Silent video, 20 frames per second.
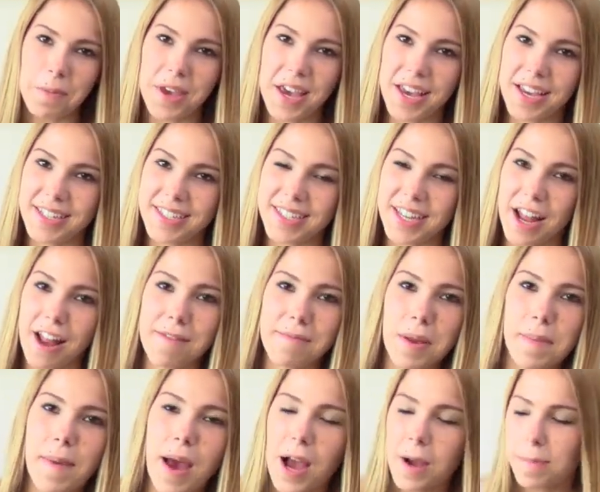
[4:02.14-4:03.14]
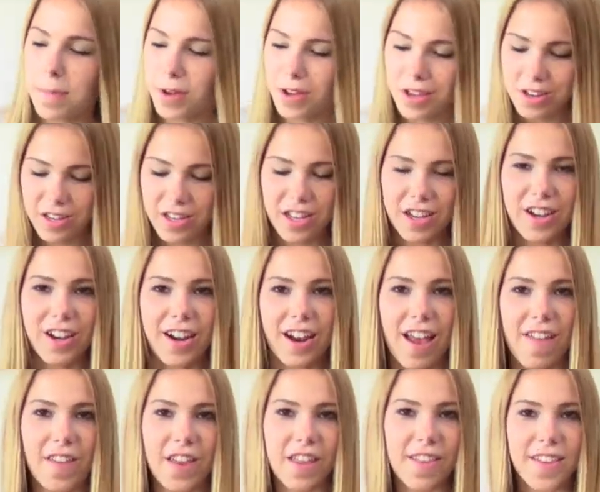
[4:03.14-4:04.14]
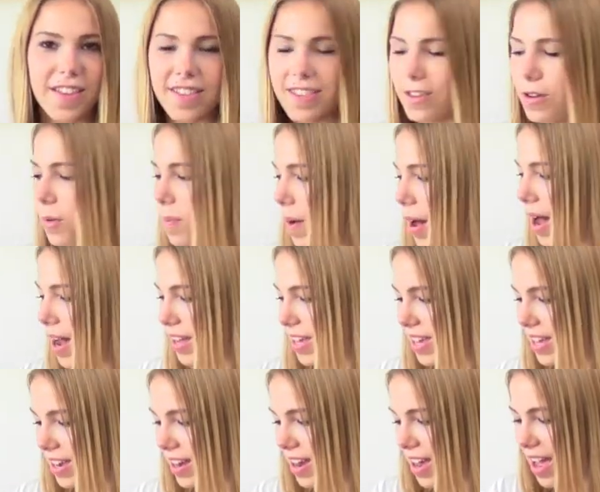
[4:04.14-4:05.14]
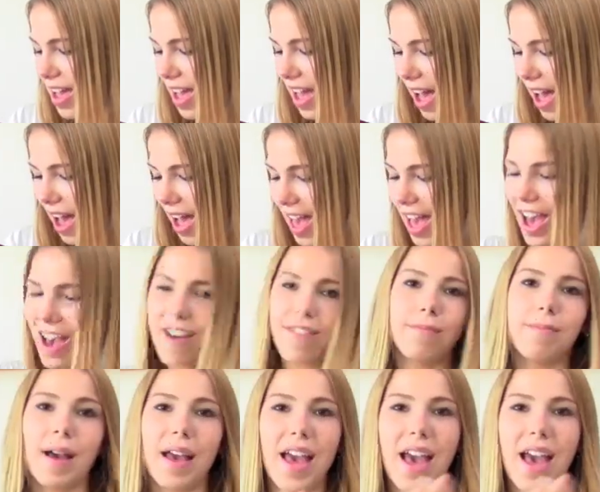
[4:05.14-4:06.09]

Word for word: case and I have my MacBook in here and then in this little pocket I have my